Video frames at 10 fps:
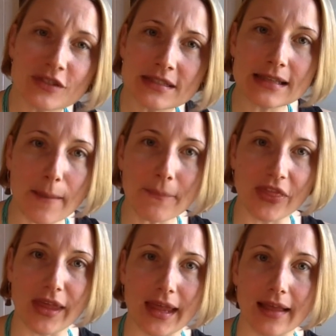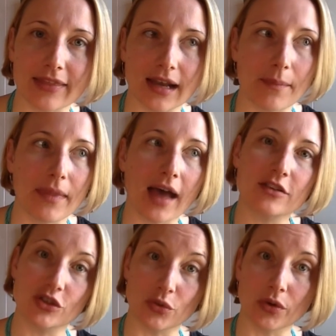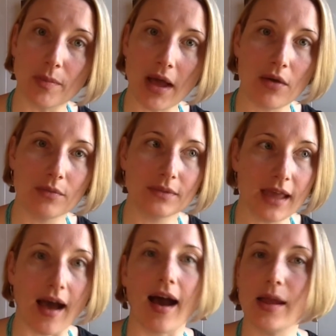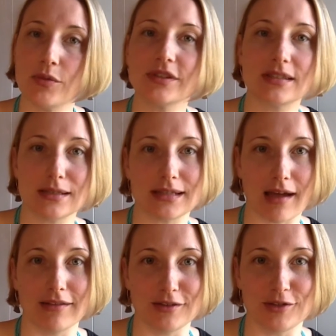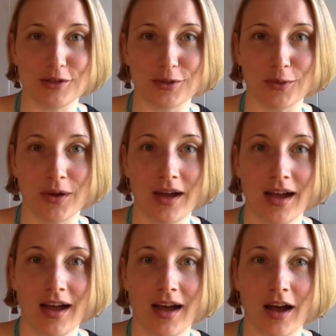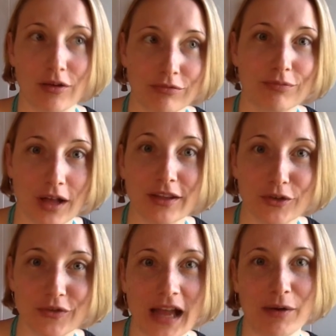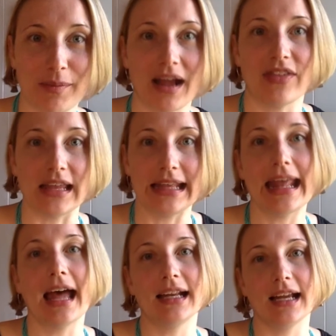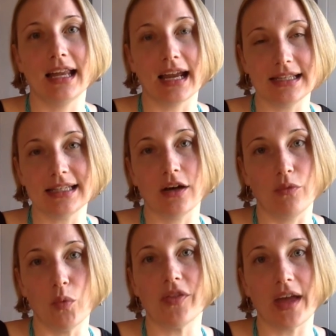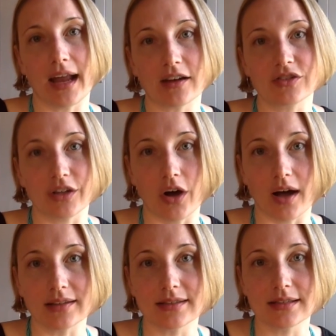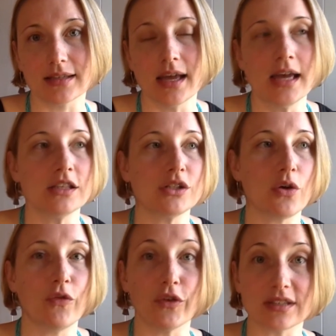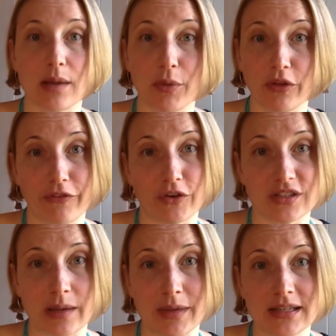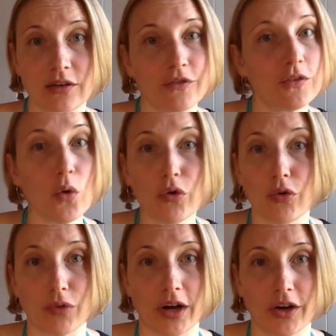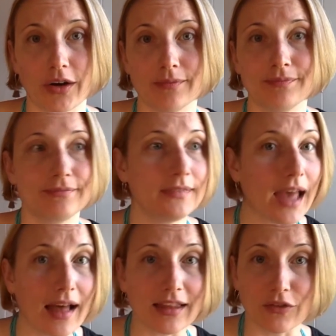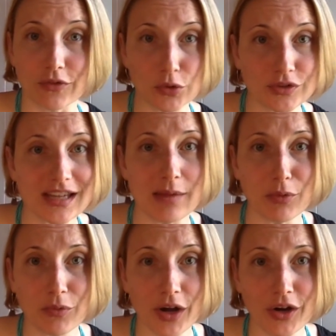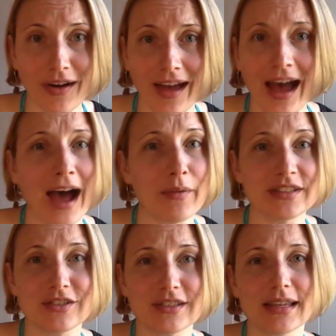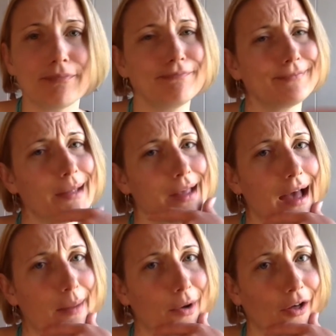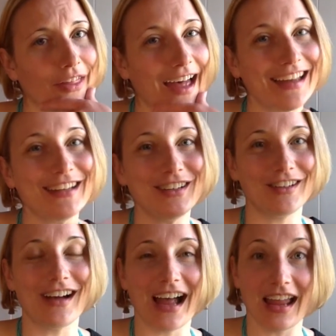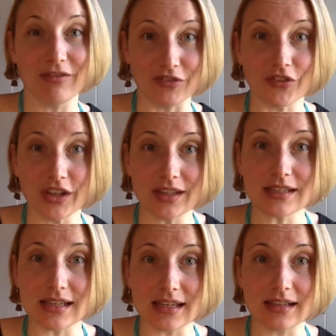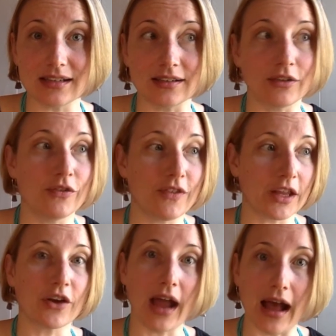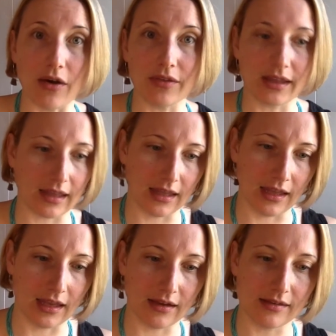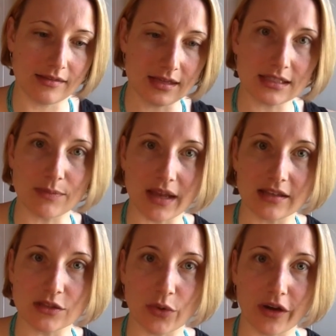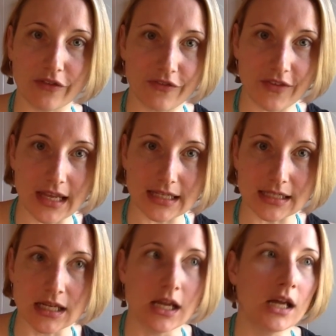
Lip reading: something that I'm not sure about, yeah, I will sit down and do a little flower math and get an idea of what that actually costs. So for example, the first time I did a floral runner, yeah, like a floral table runner, I wasn't just like, let me eyeball that. You know, I really did figure out like in this many square feet,